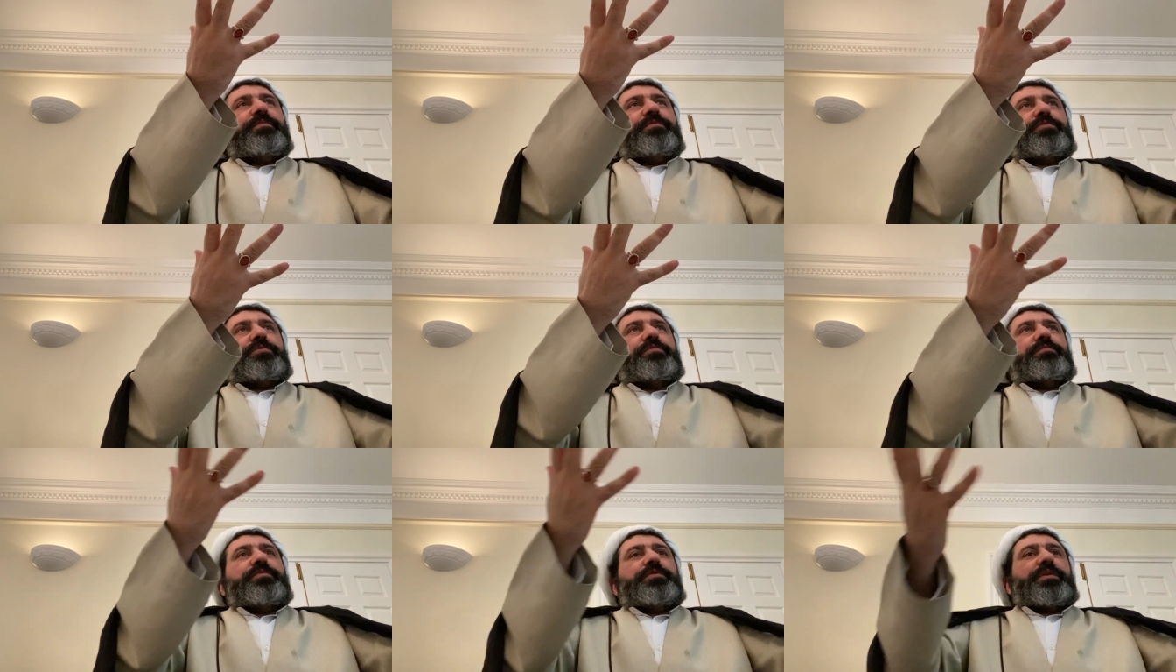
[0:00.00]

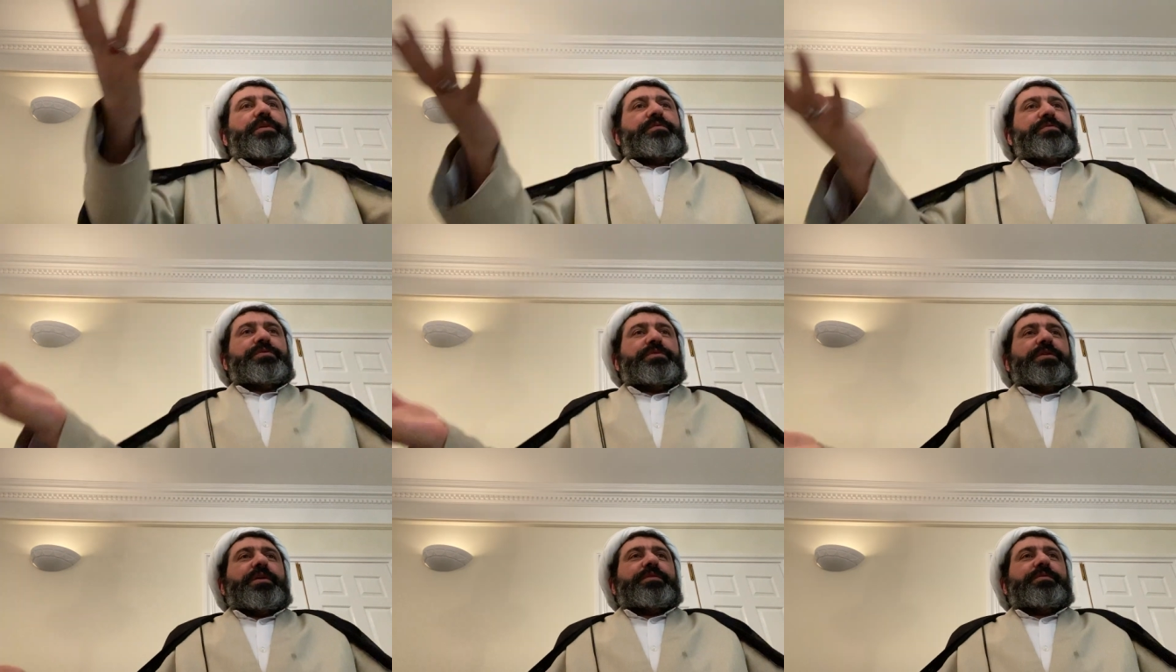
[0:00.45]
which, which
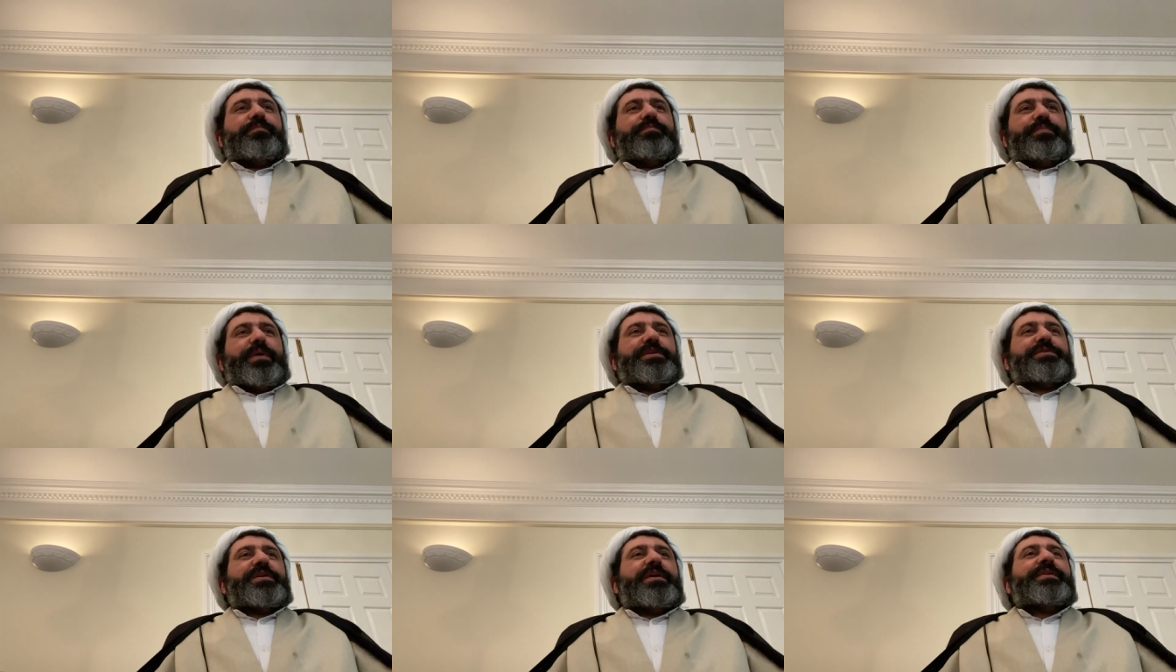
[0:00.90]
is not
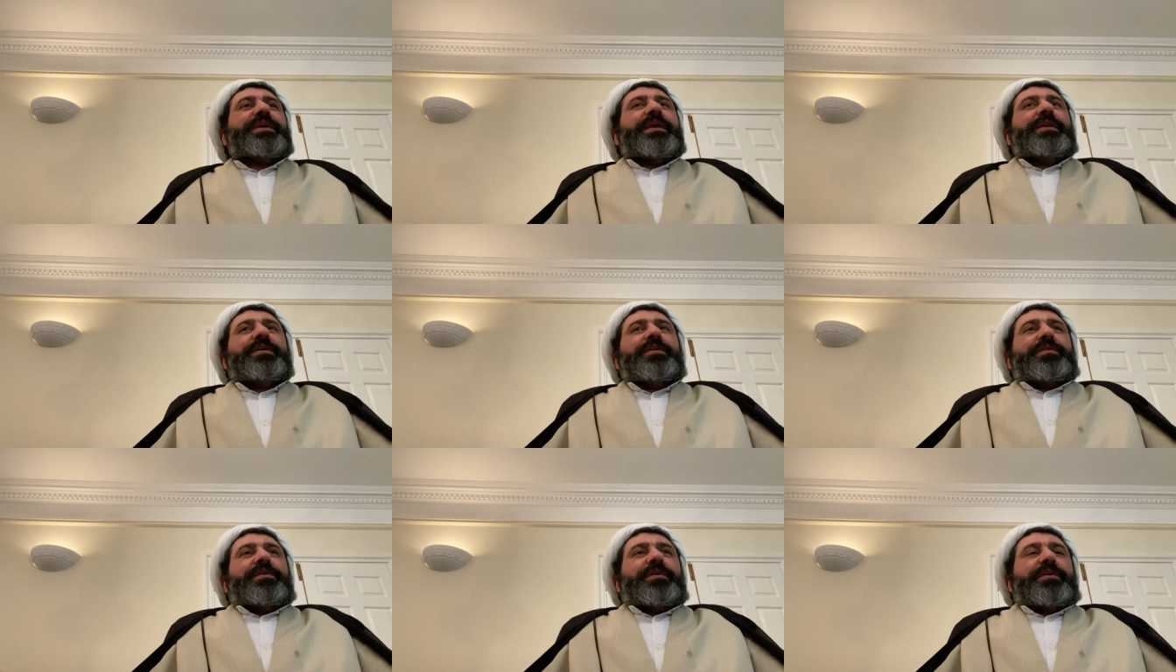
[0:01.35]
based on
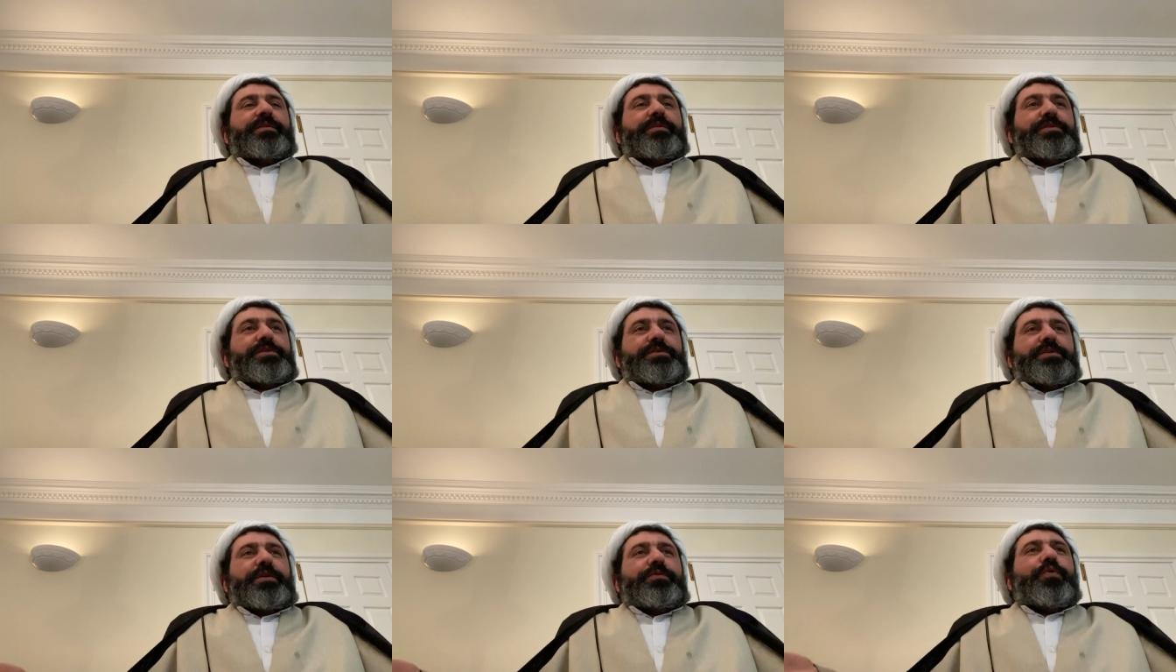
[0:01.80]
anything,
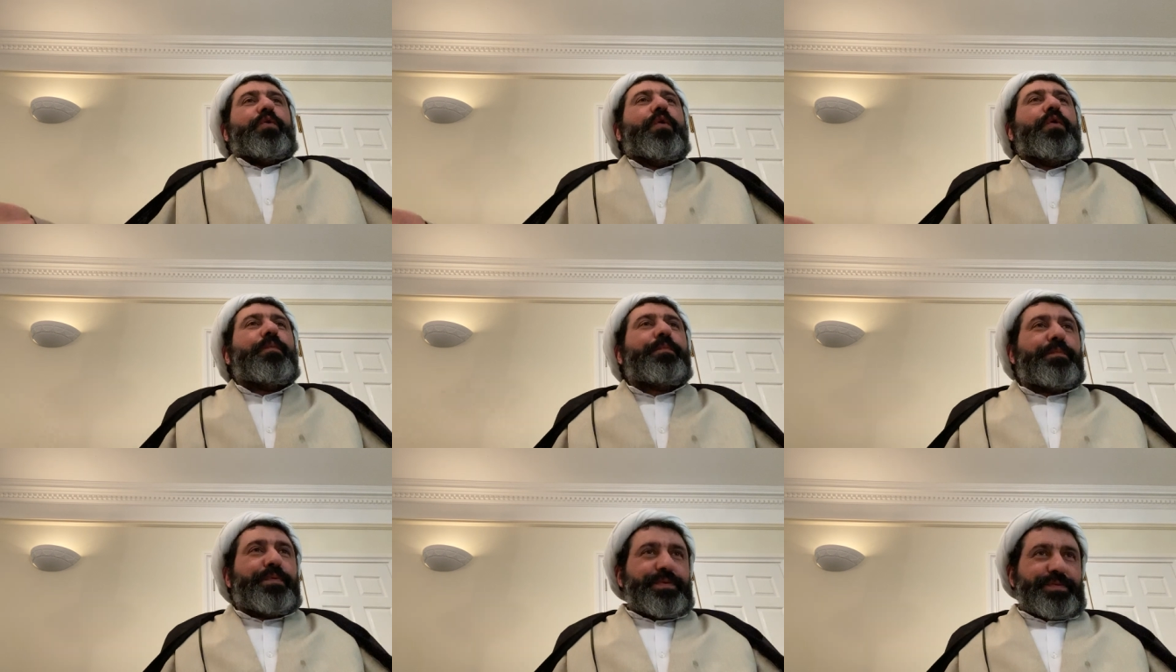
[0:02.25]
this is not
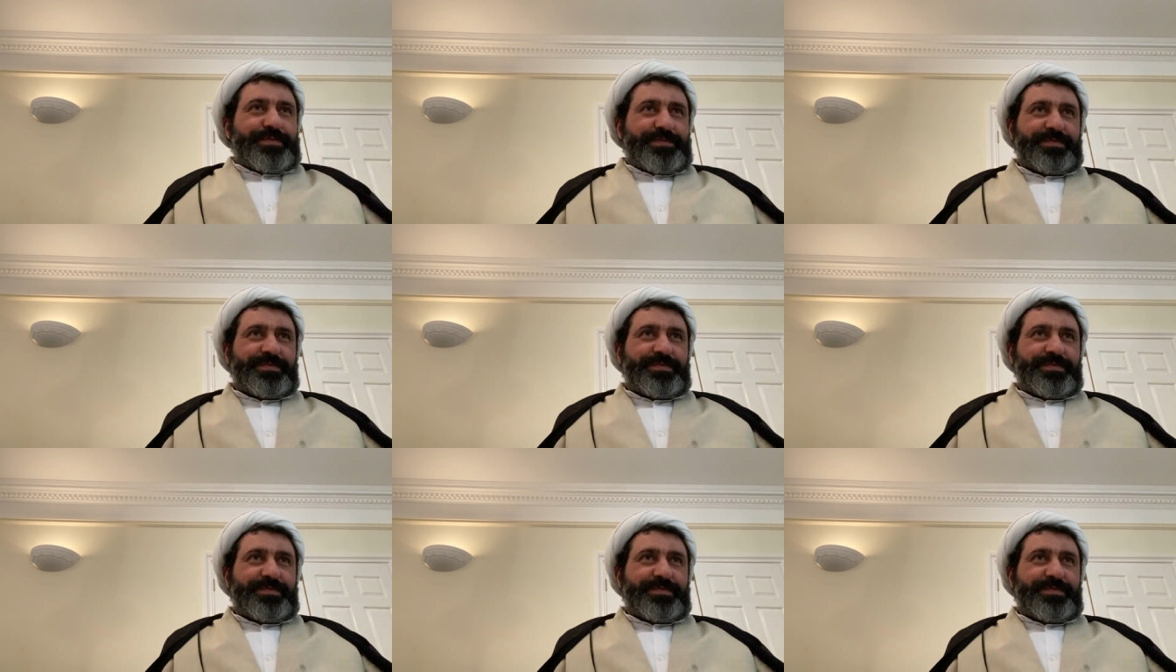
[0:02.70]
hope.